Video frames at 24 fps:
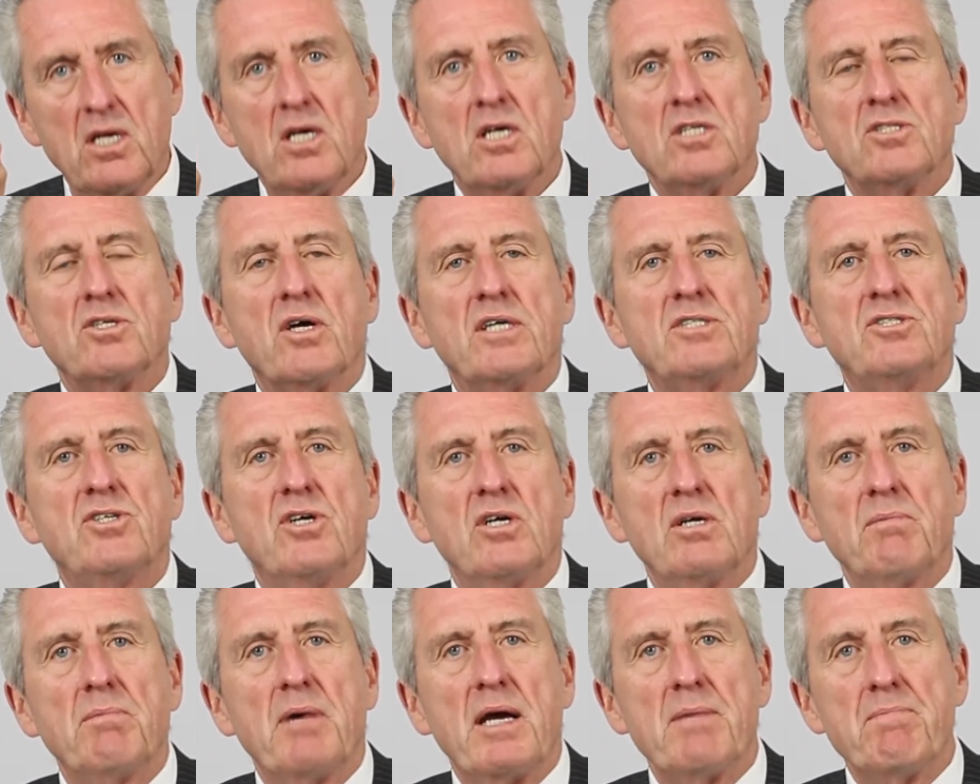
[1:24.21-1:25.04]
So I
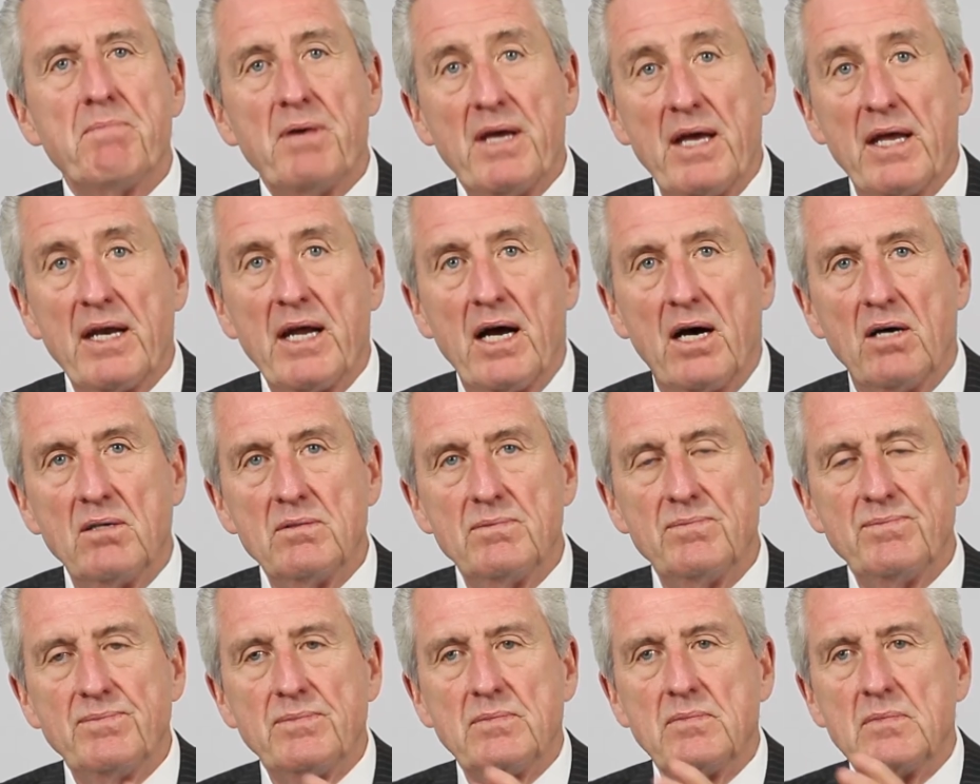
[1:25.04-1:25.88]
took my pen out
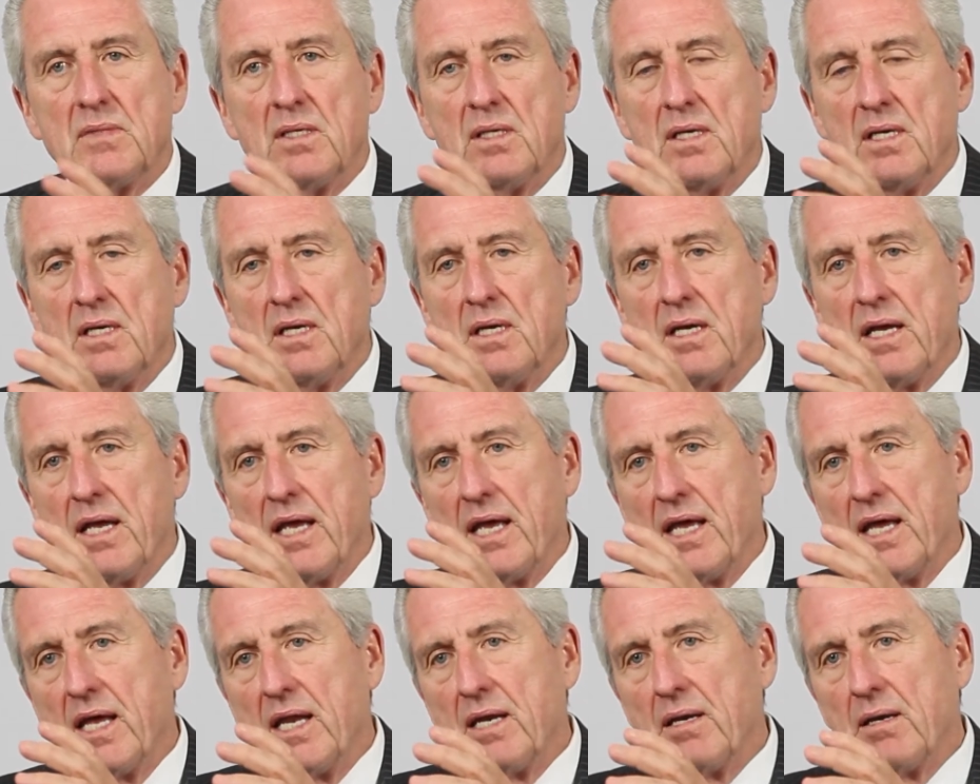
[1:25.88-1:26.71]

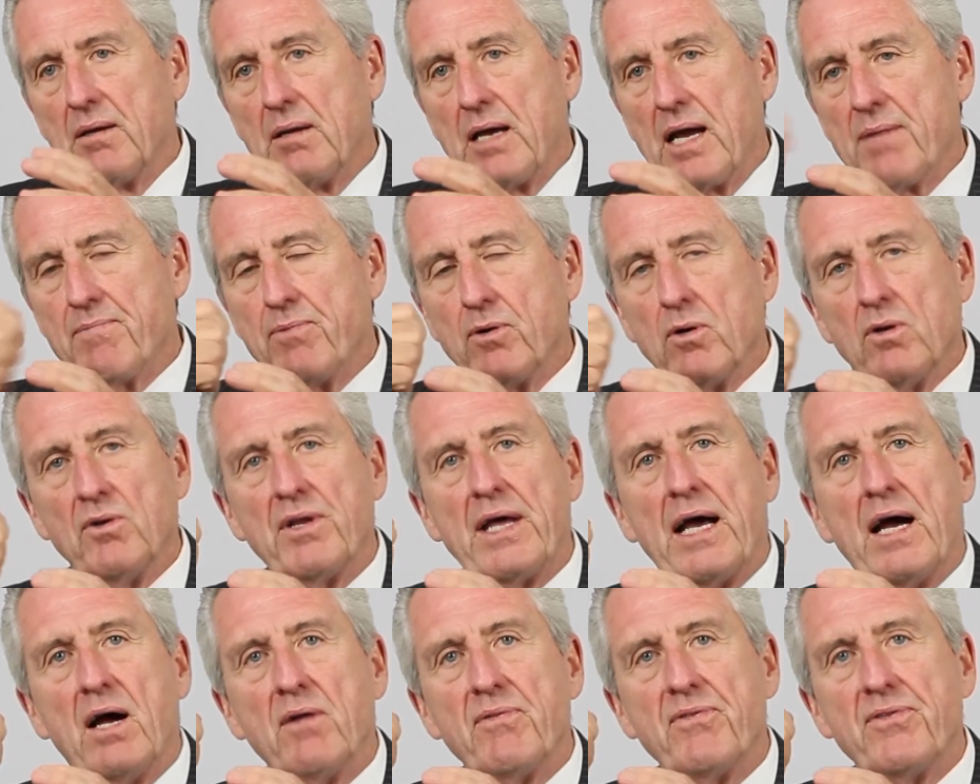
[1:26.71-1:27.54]
and I pulled
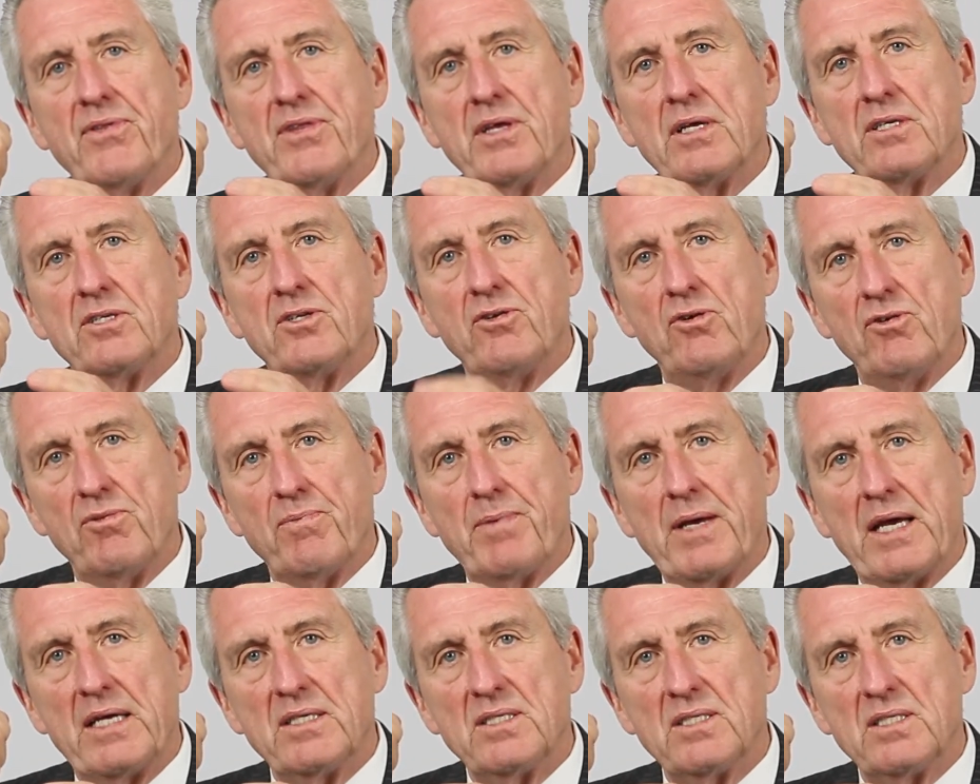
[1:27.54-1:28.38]
out the
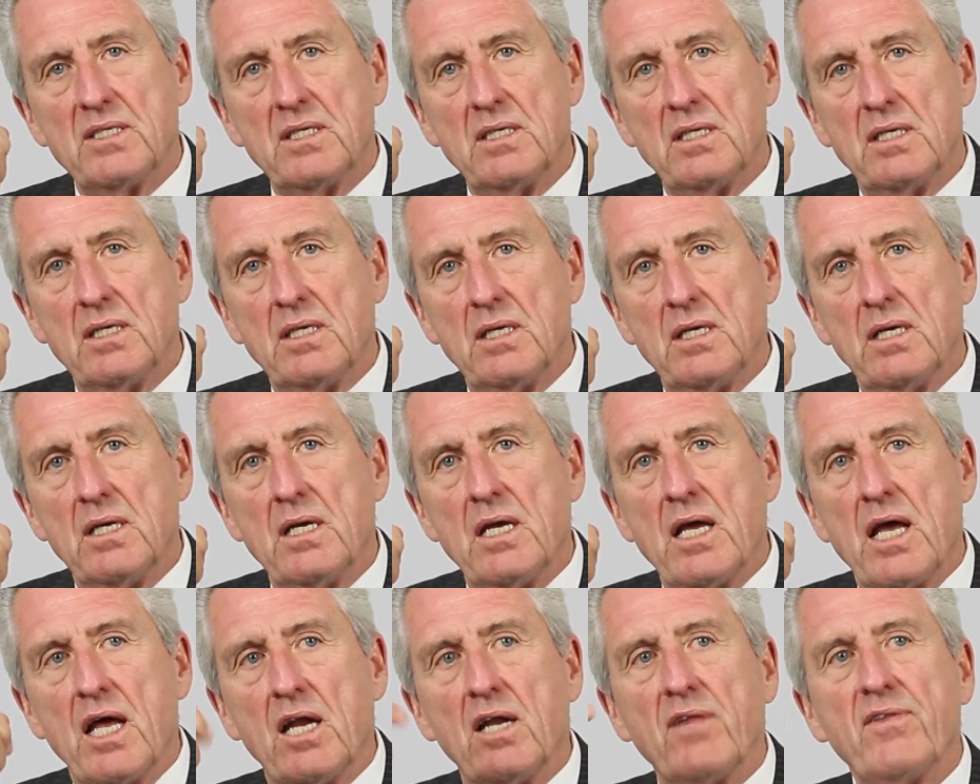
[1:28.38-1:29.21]
toothpaste,
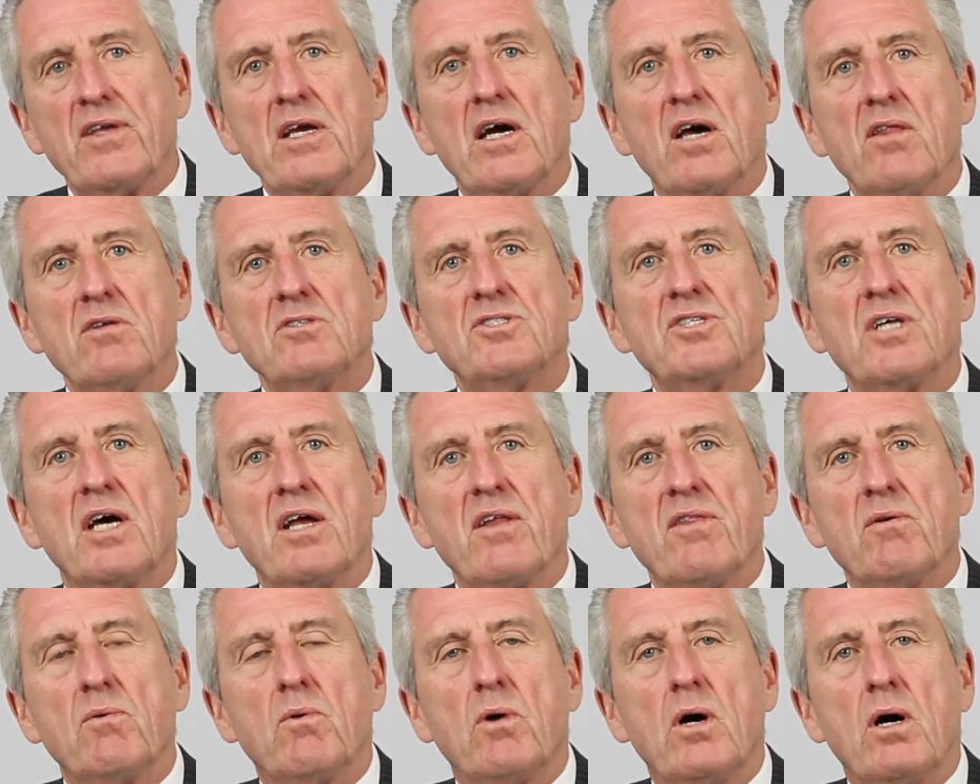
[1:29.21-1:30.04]
and on the other side
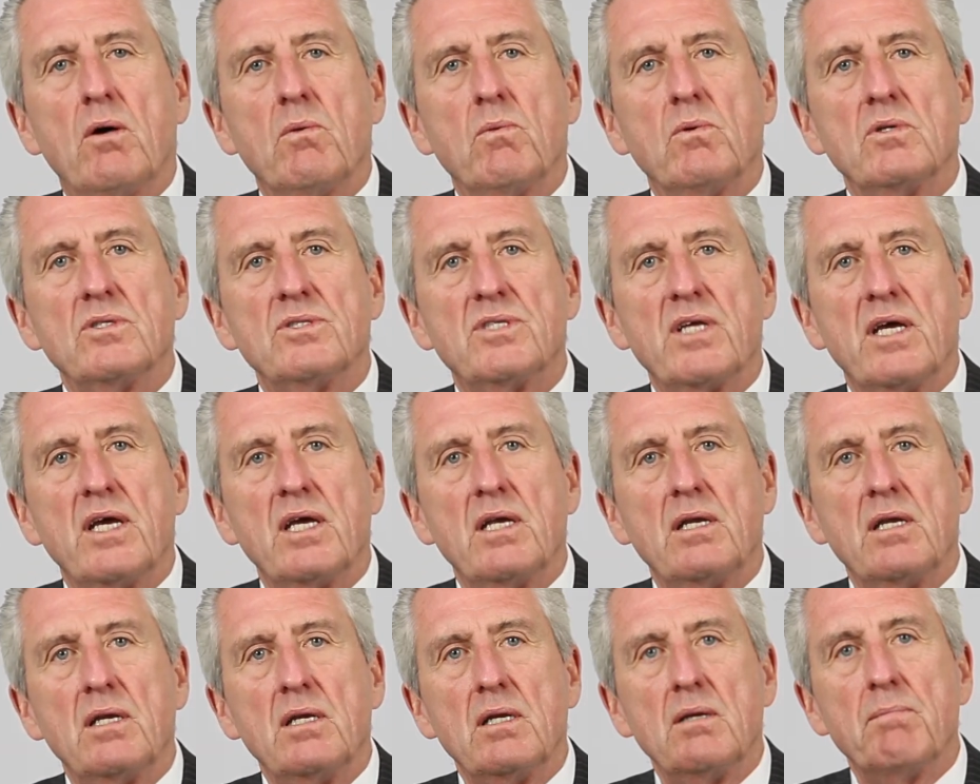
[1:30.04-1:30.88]
of the wall was
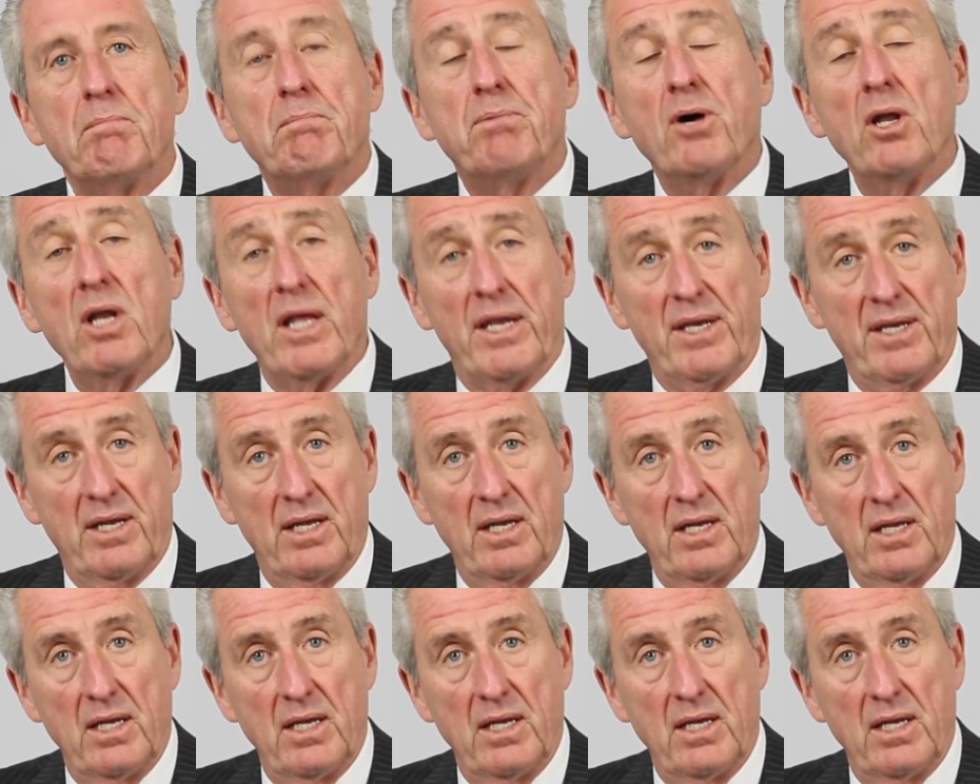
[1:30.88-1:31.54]
a bullet.